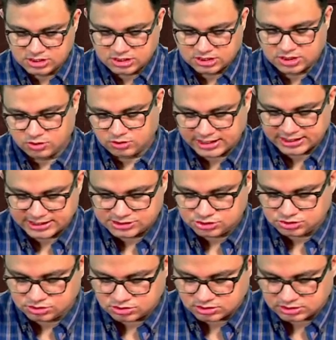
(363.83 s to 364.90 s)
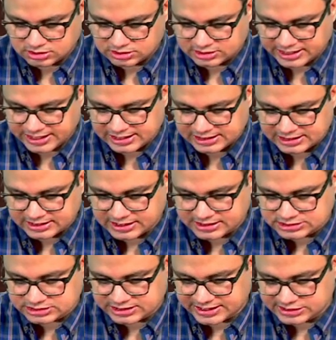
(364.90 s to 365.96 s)
Now, LTR
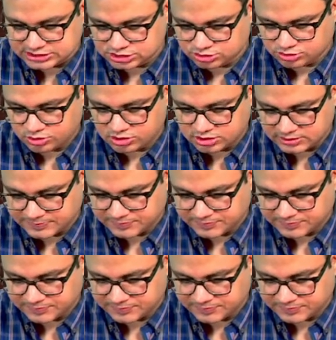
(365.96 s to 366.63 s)
stands for